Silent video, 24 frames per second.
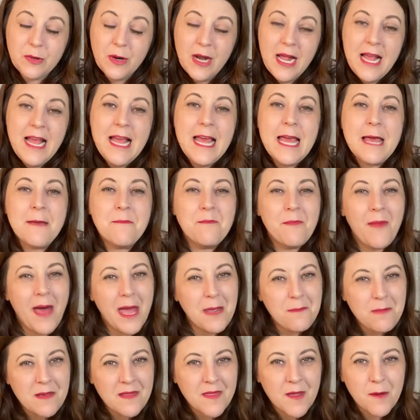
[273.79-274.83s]
it might be
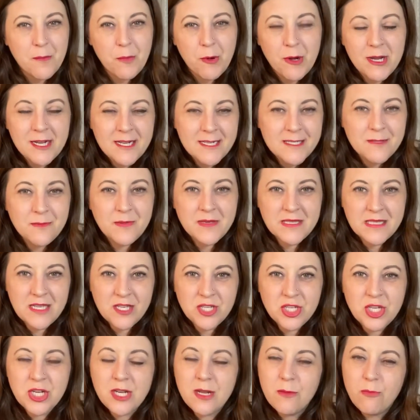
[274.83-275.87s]
their predisposition
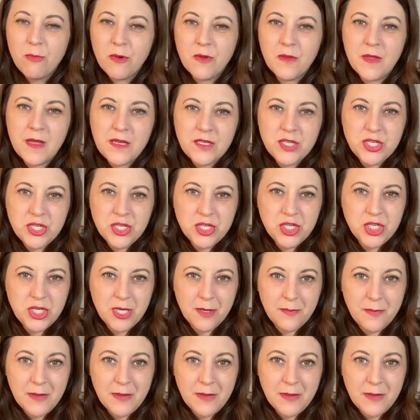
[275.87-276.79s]
in relationship